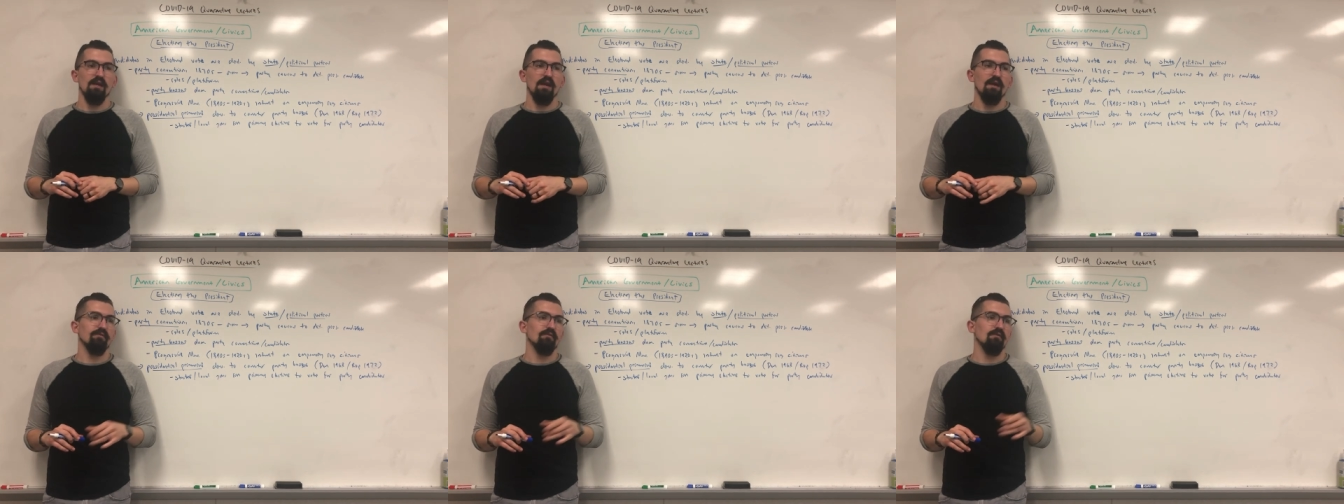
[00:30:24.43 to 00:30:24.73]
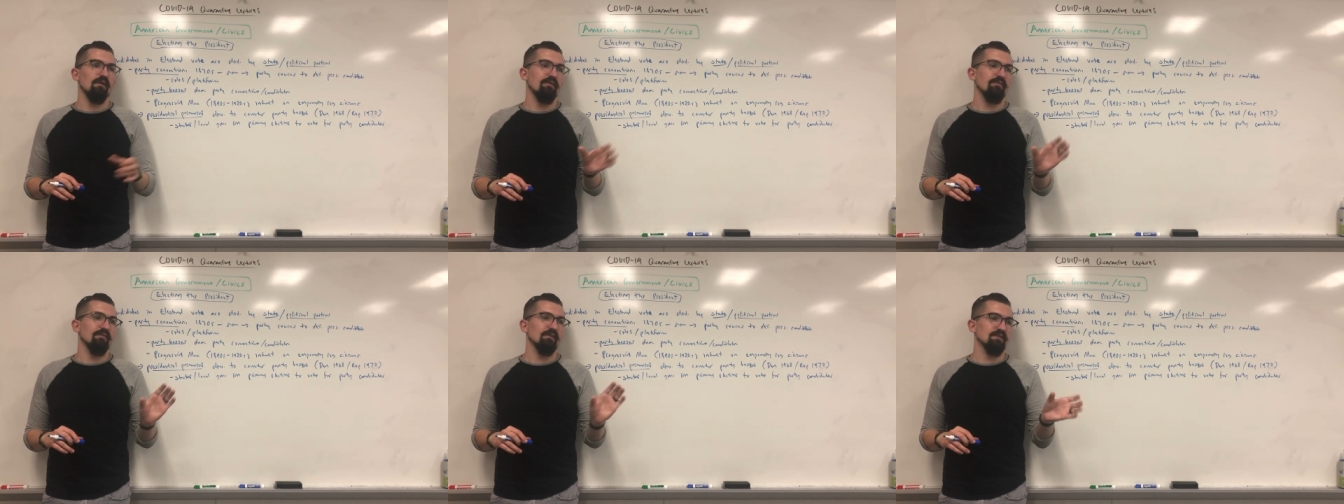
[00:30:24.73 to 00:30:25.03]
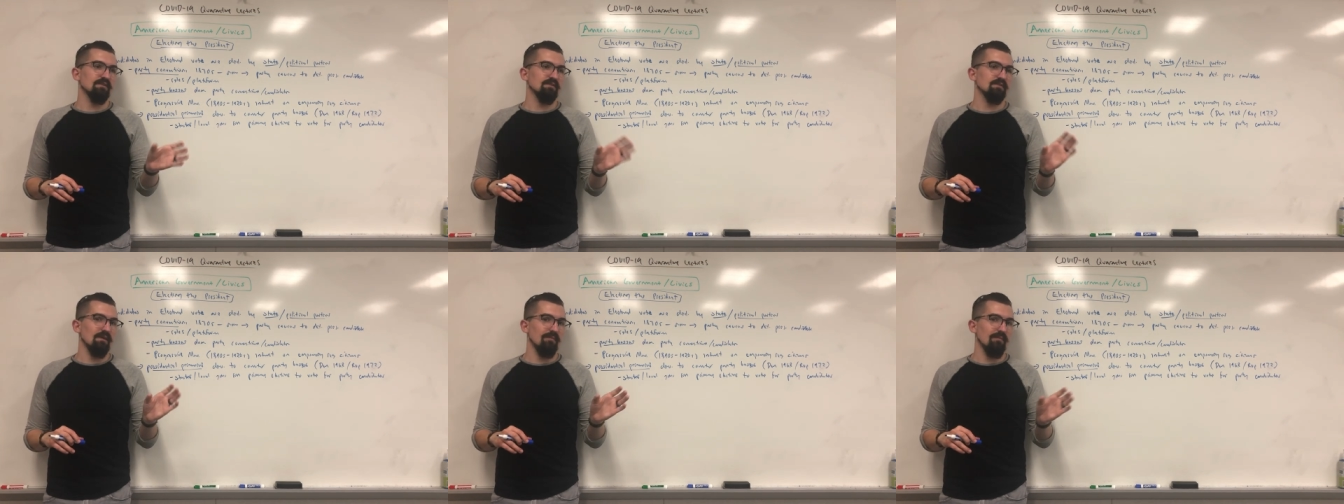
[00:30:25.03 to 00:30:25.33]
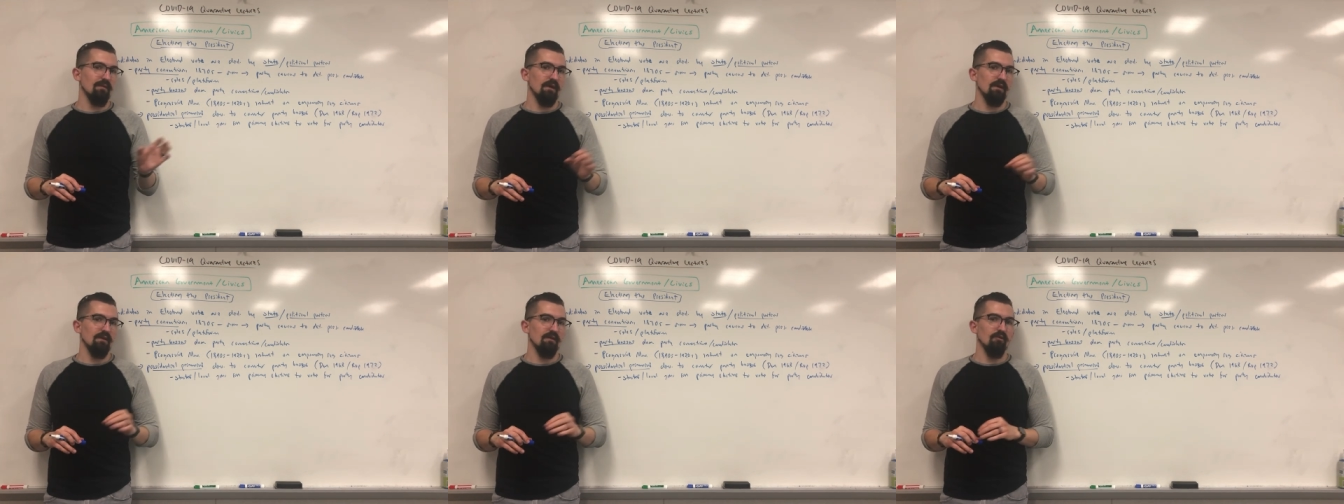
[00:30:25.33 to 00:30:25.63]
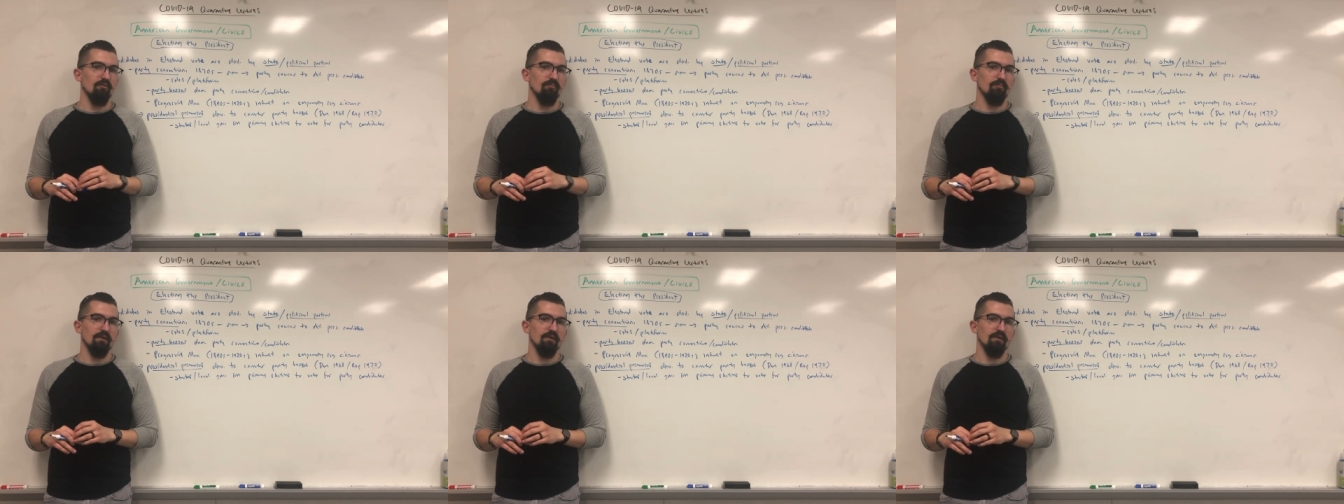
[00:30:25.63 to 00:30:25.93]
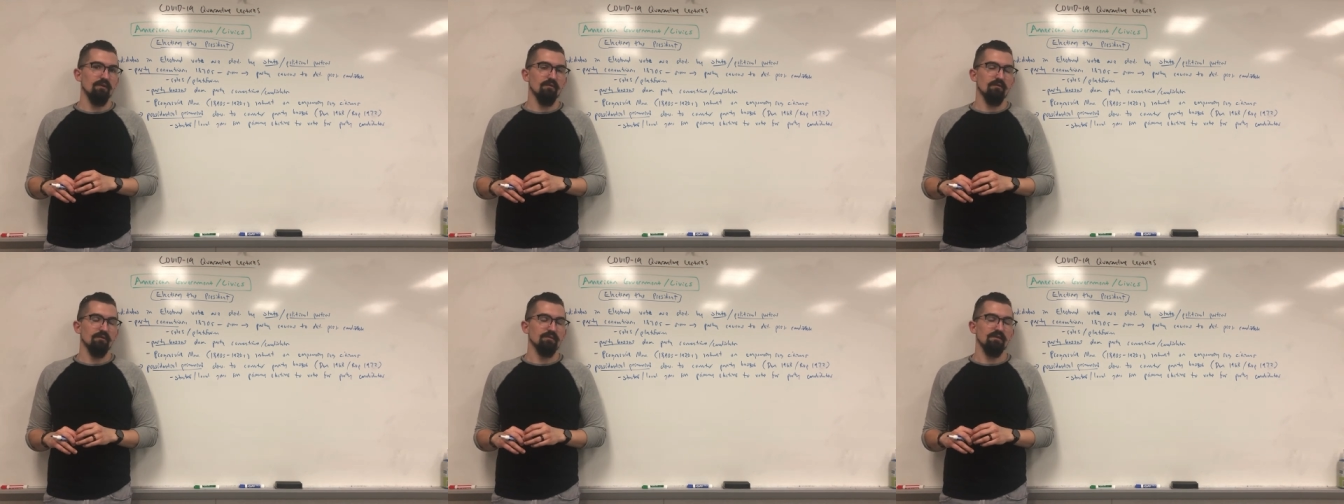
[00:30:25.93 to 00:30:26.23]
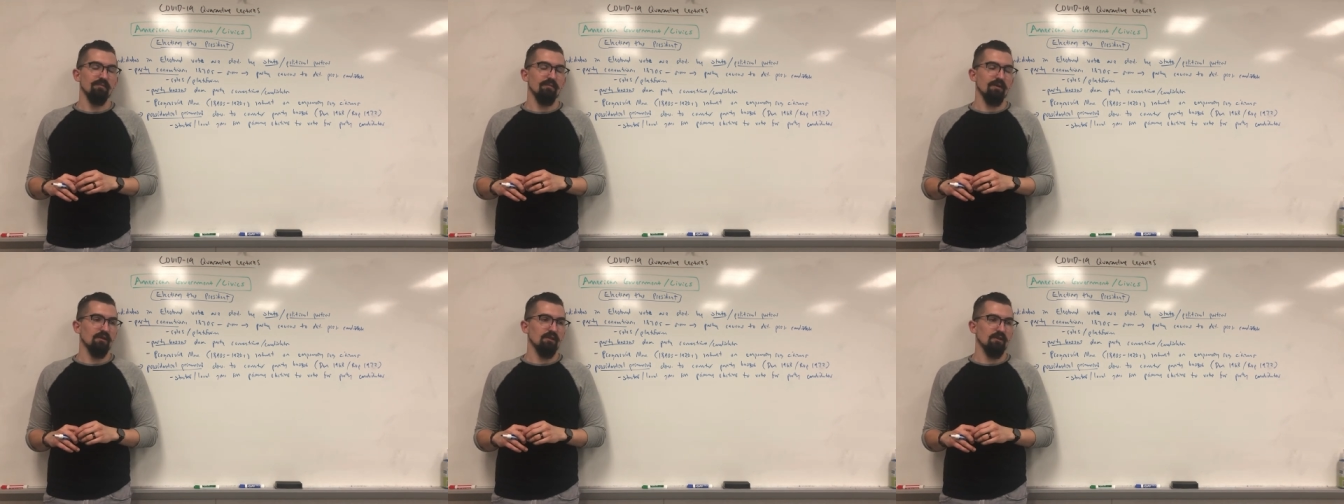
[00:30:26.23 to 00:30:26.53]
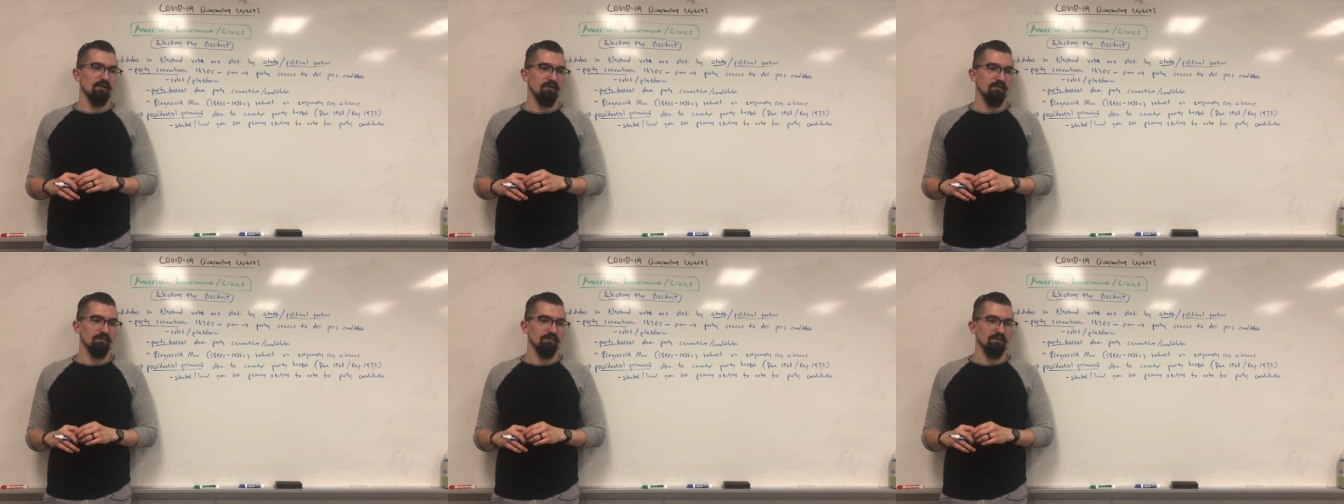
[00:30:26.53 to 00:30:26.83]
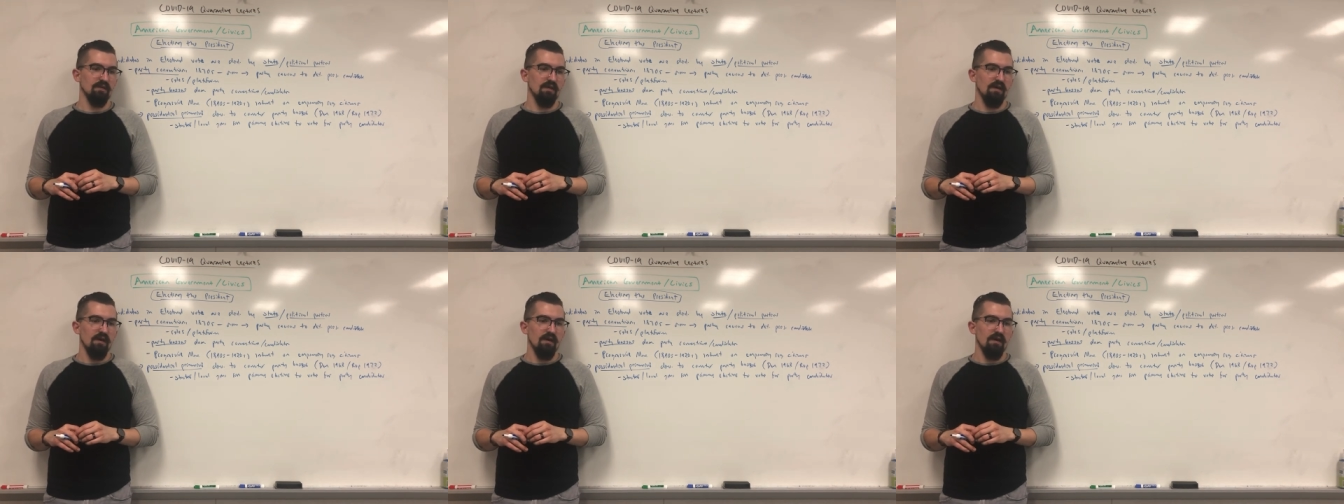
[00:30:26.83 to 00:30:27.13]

If they're having a semi-open or semi-closed,